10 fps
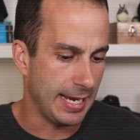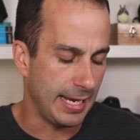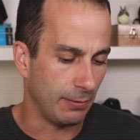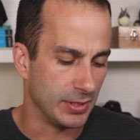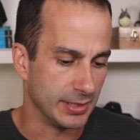
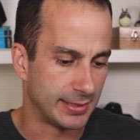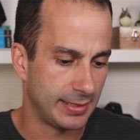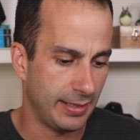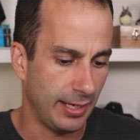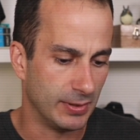it
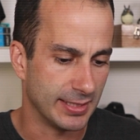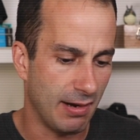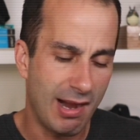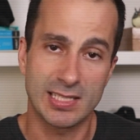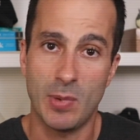was an
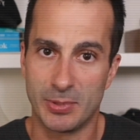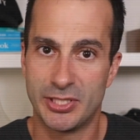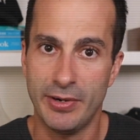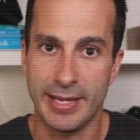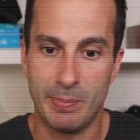awesome
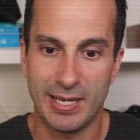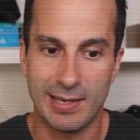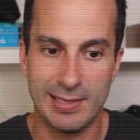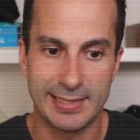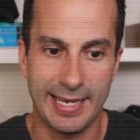opportunity
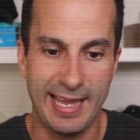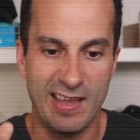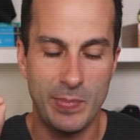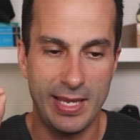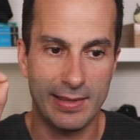because it
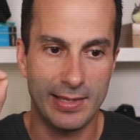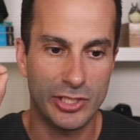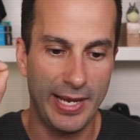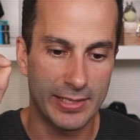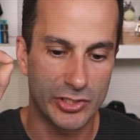gave me the
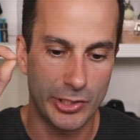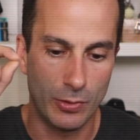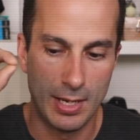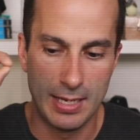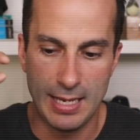chance
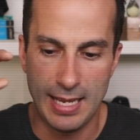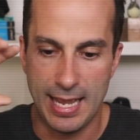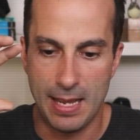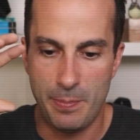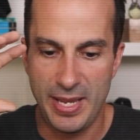to
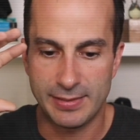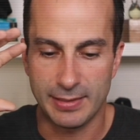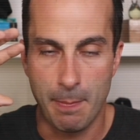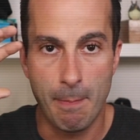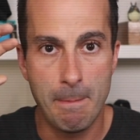
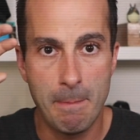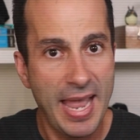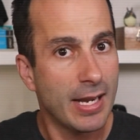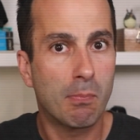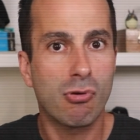basically
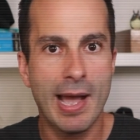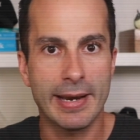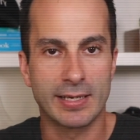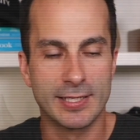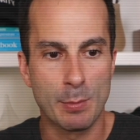make a
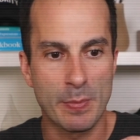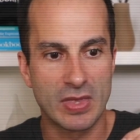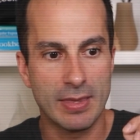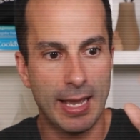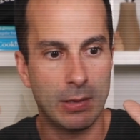product
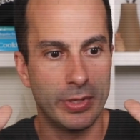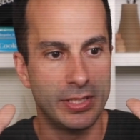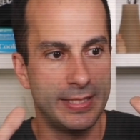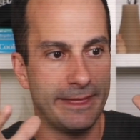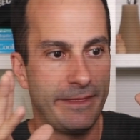that
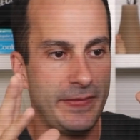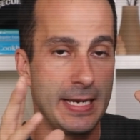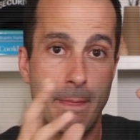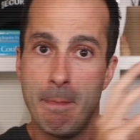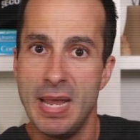would
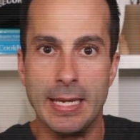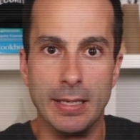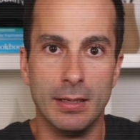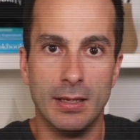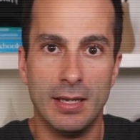defeat
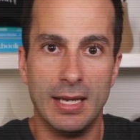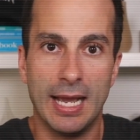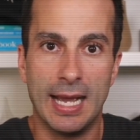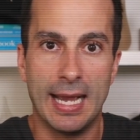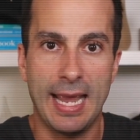me.
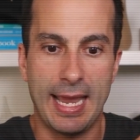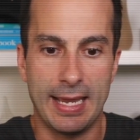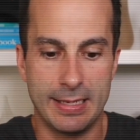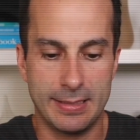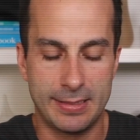
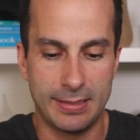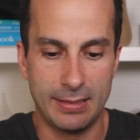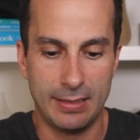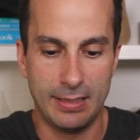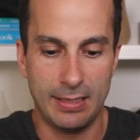And
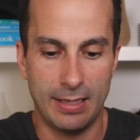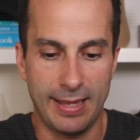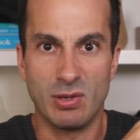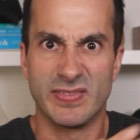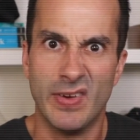
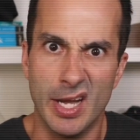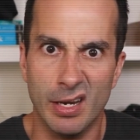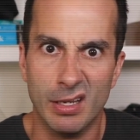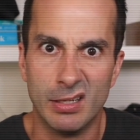that was fun.